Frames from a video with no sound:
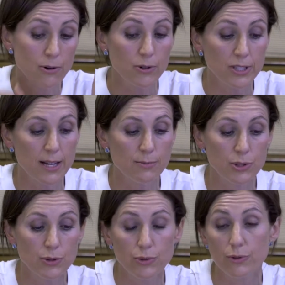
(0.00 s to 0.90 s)
or some
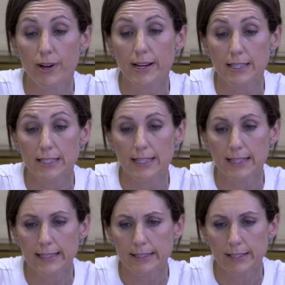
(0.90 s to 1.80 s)
due to financial
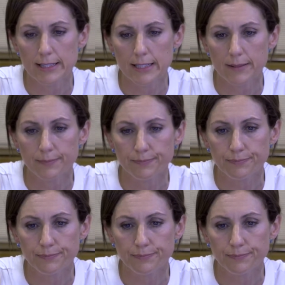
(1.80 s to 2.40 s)
literacy.